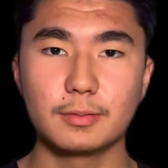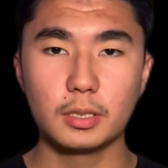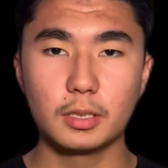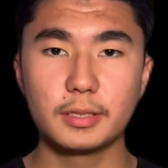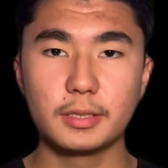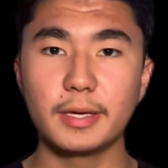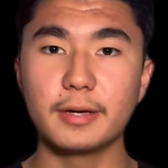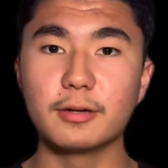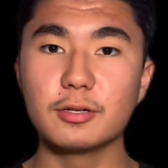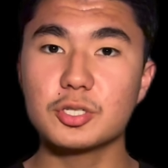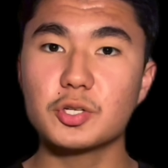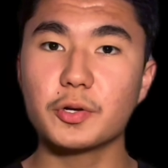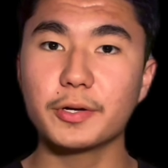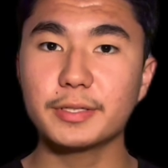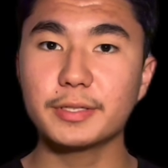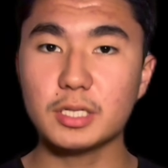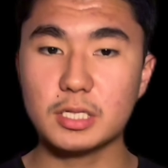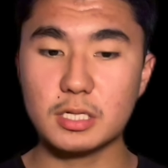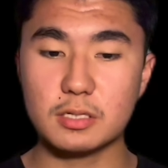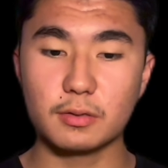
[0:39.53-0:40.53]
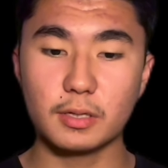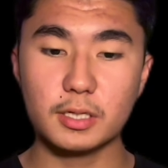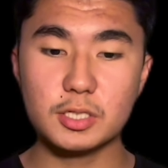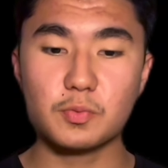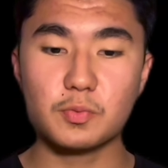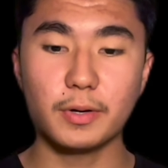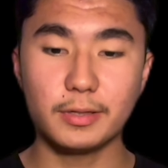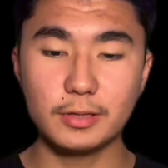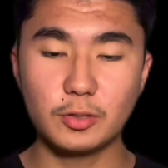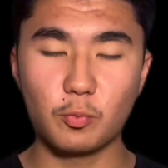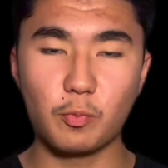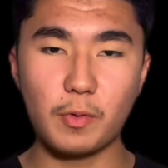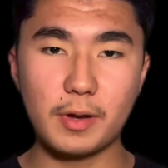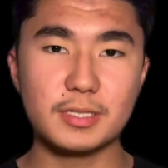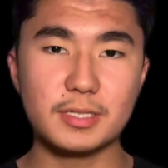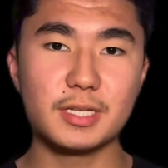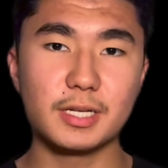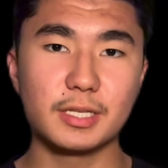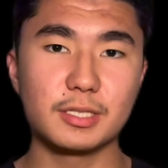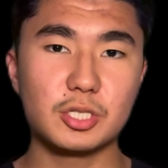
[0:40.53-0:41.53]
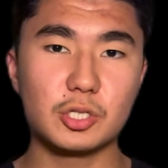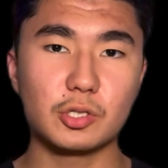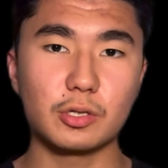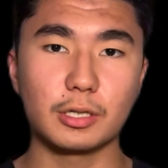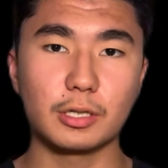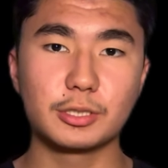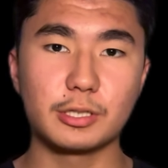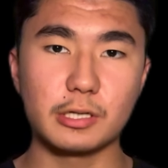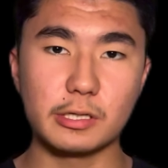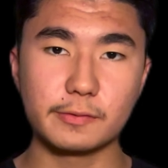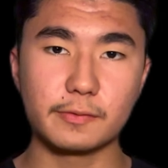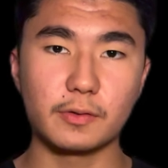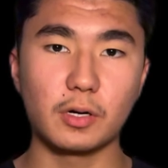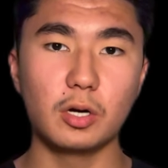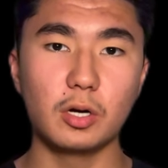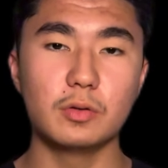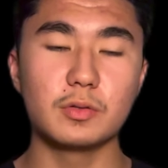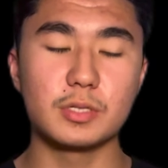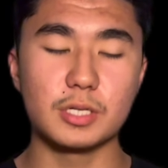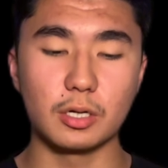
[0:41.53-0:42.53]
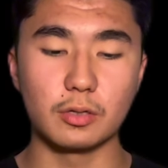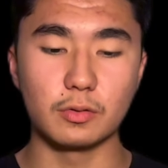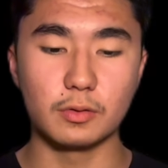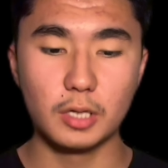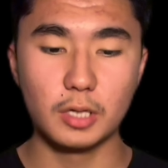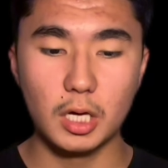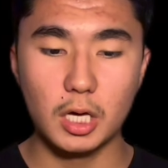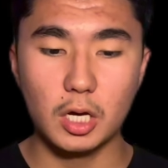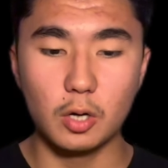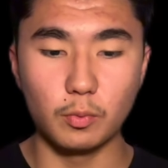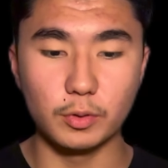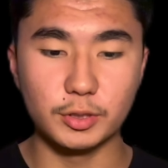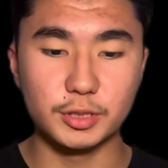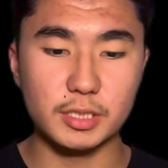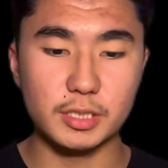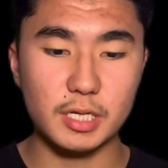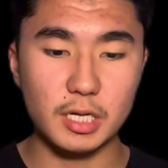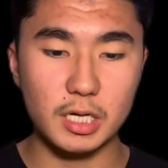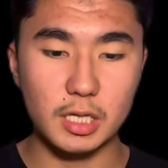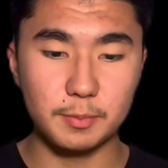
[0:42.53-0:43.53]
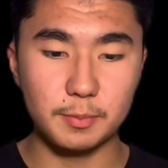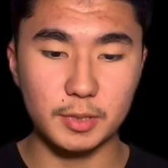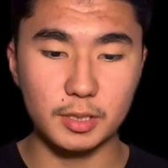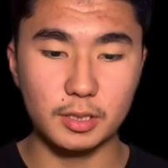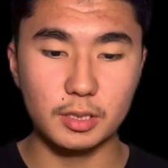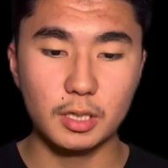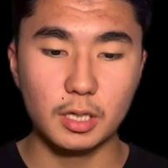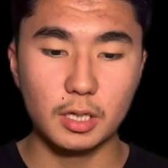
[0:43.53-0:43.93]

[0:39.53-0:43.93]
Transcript: To illustrate this, let's write the resonance structures for ozone, which is going to be